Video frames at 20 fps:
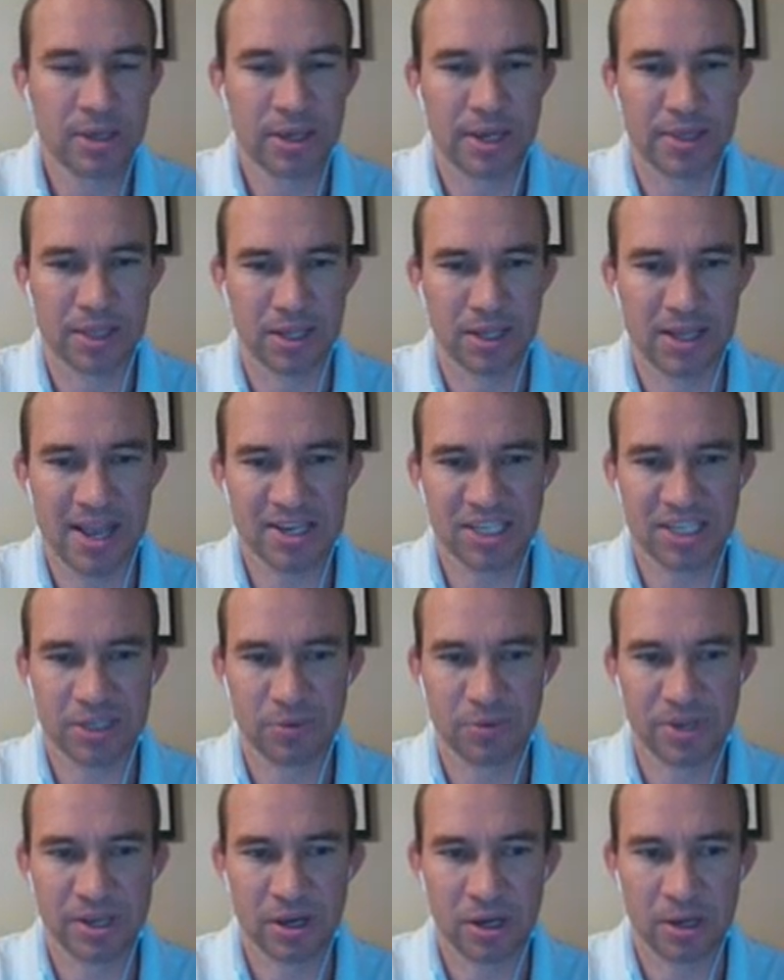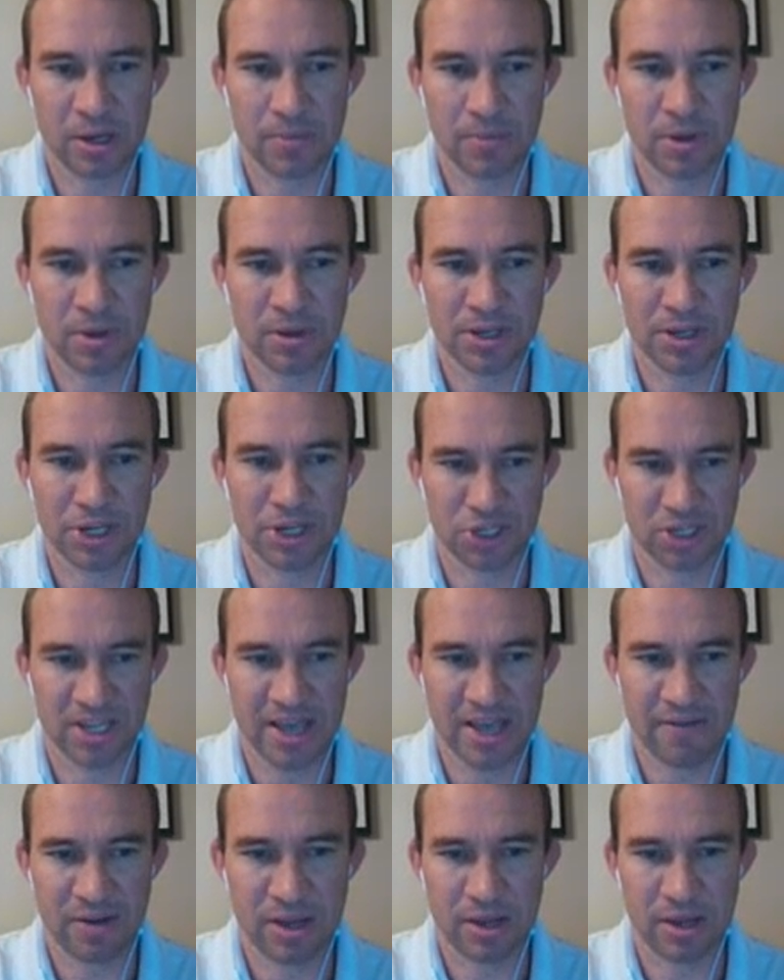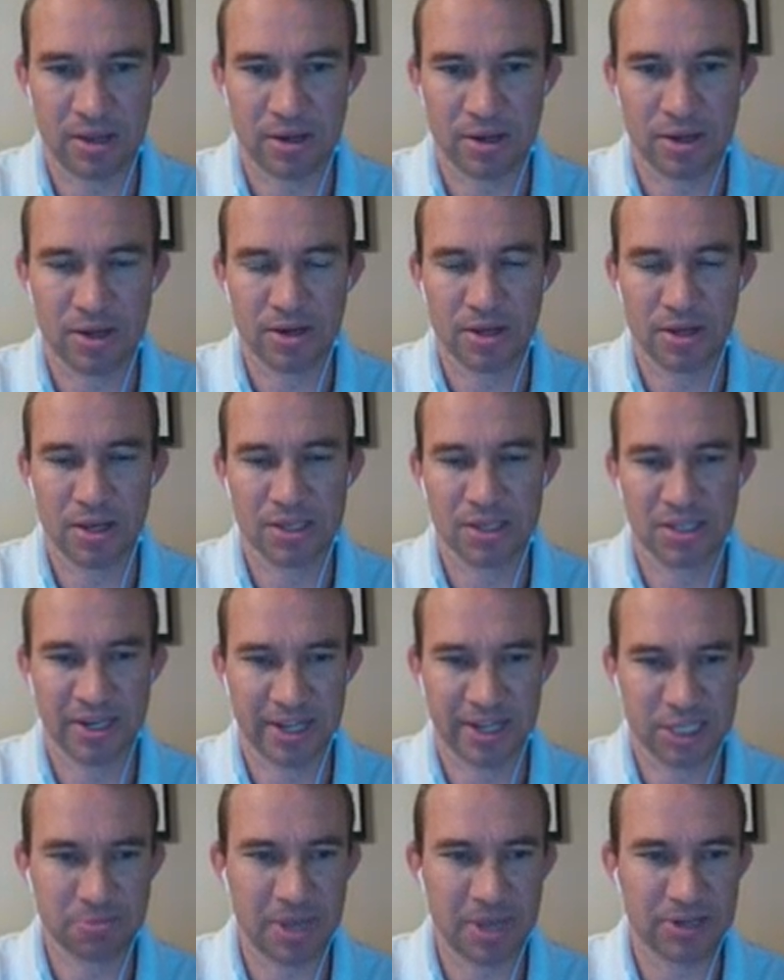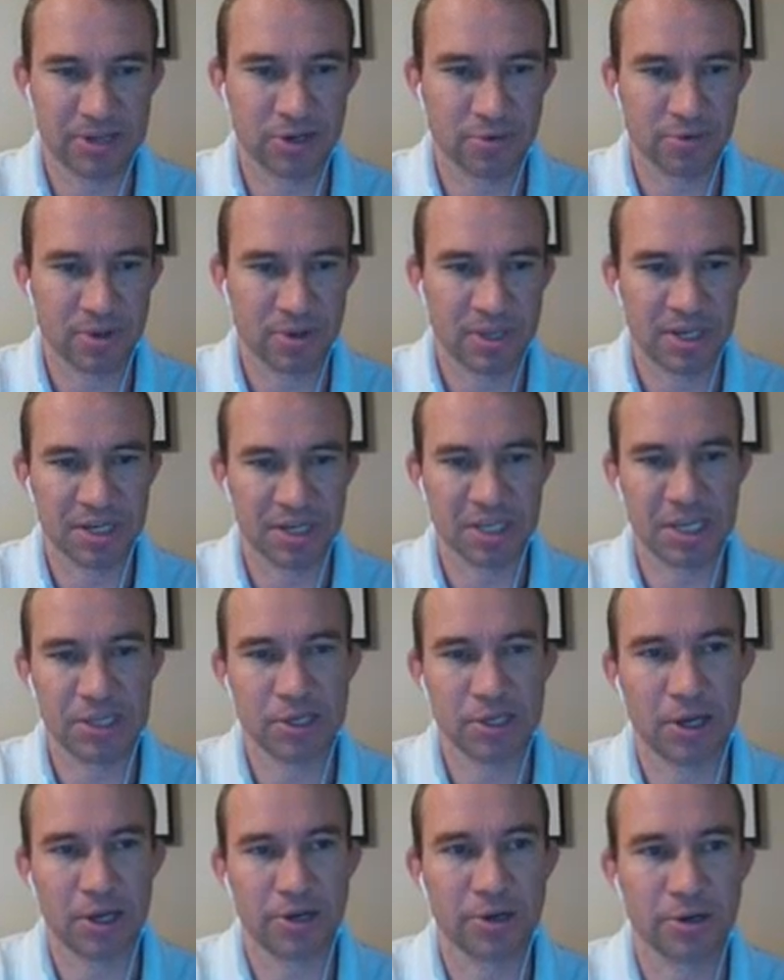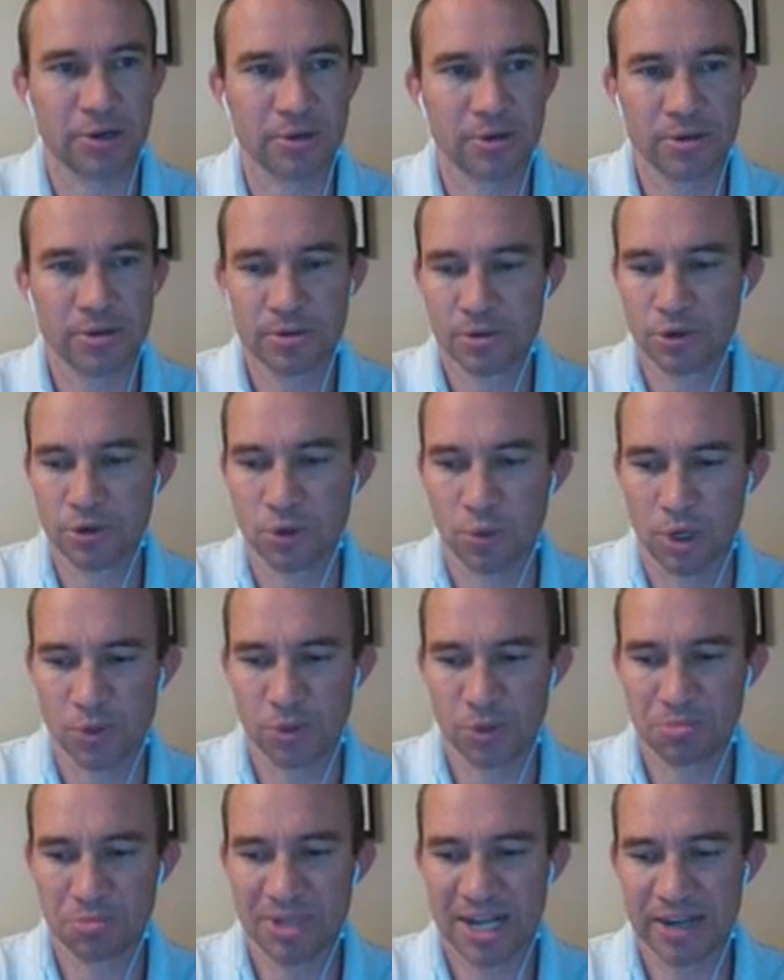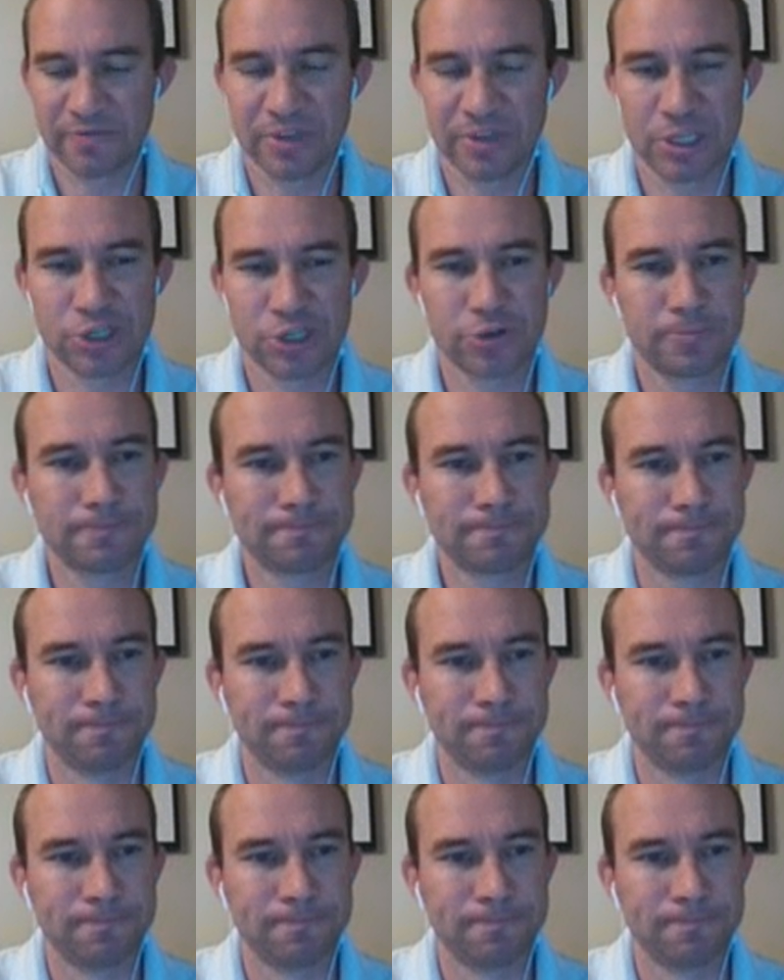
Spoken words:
And then lastly, we additionally have a city inspector in Keith Hunter who works with Black and Beach.